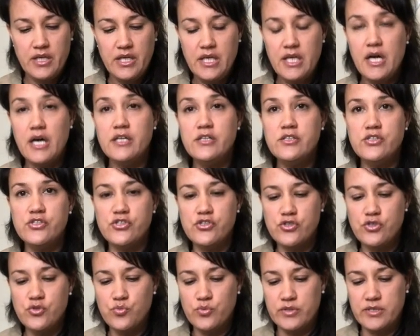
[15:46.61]
He
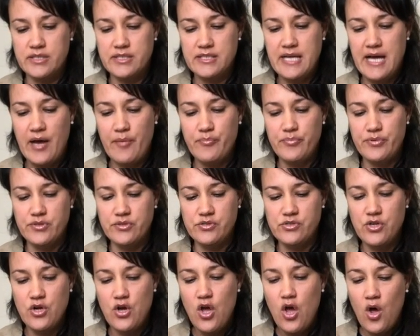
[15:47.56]
understood what had
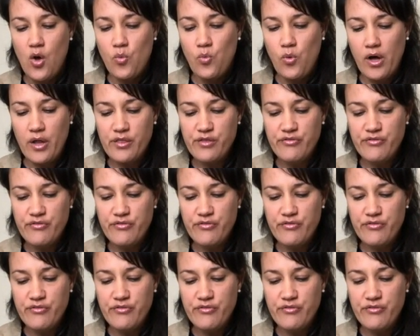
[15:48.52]
happened. While